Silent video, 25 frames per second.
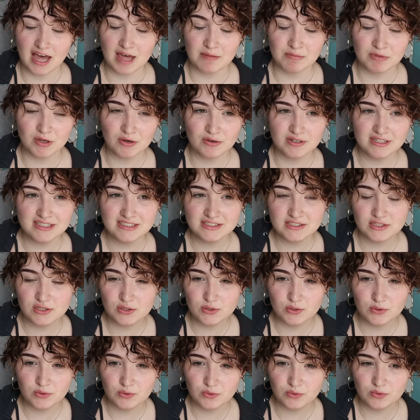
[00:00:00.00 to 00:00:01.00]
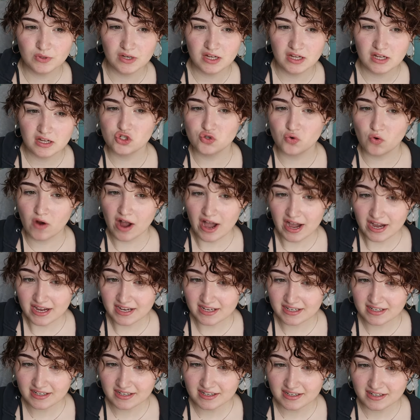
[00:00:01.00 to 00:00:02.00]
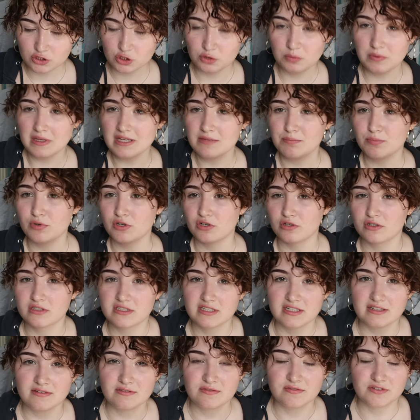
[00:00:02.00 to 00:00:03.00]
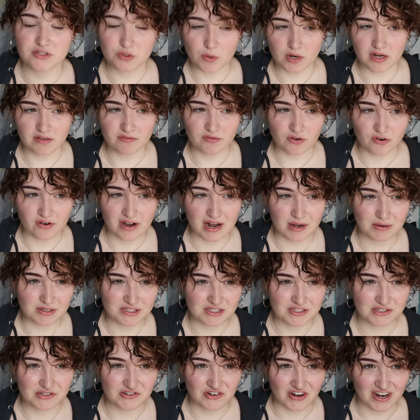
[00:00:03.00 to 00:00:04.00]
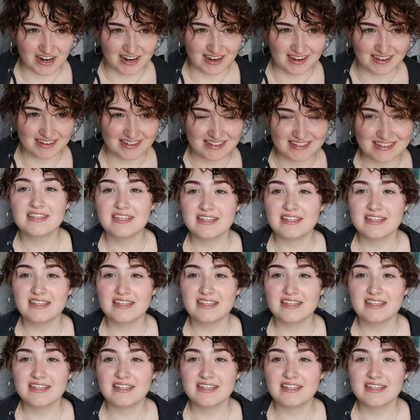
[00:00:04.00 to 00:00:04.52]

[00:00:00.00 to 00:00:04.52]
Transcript: I'm going to try to be productive for 24 hours straight.